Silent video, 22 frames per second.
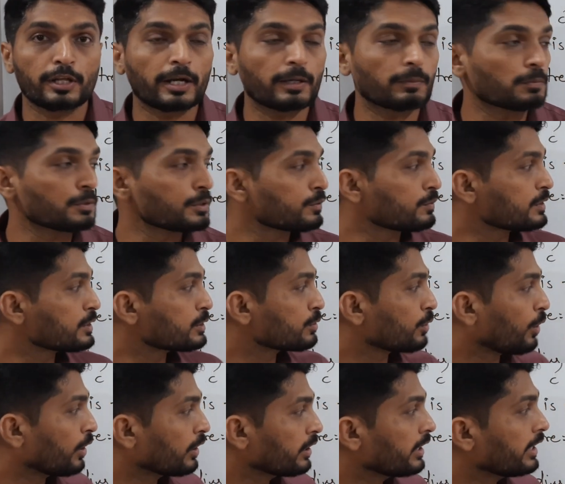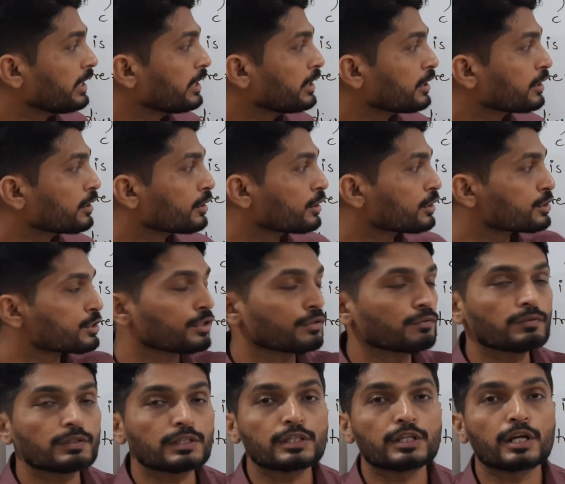That means we solve the
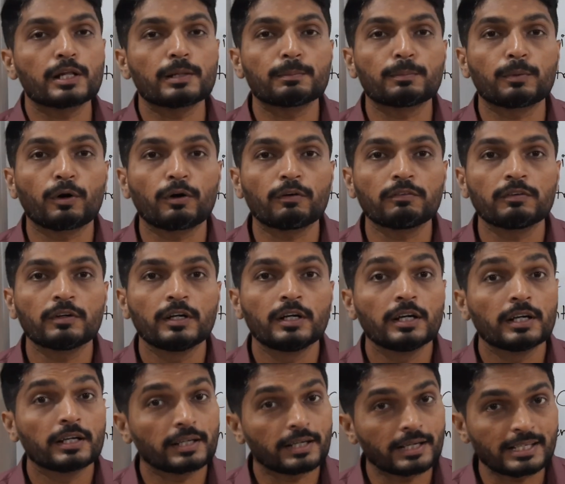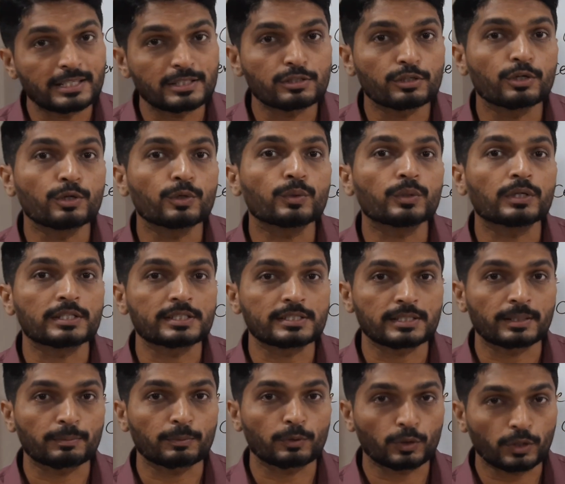integration with the help of residue
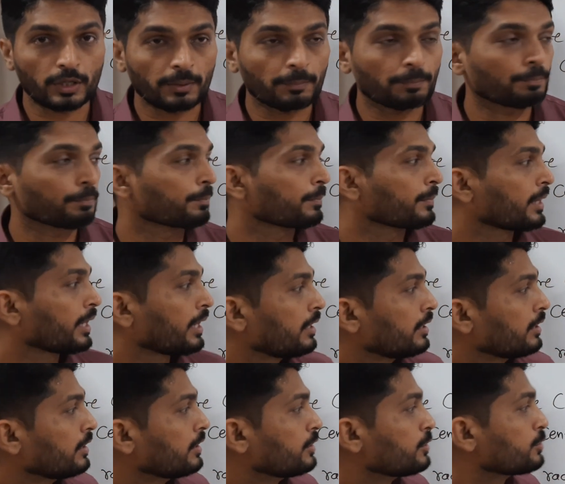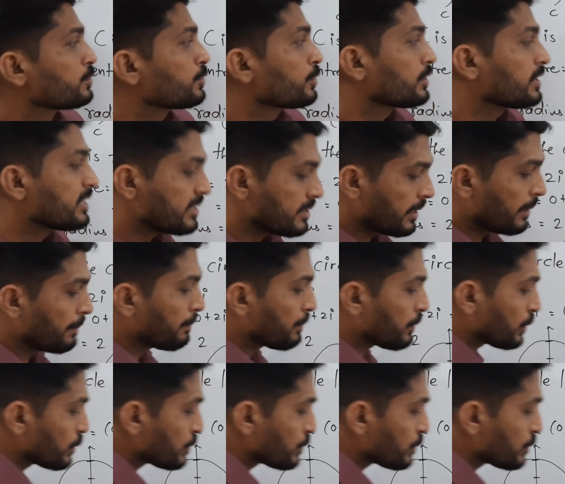concept, okay? So the same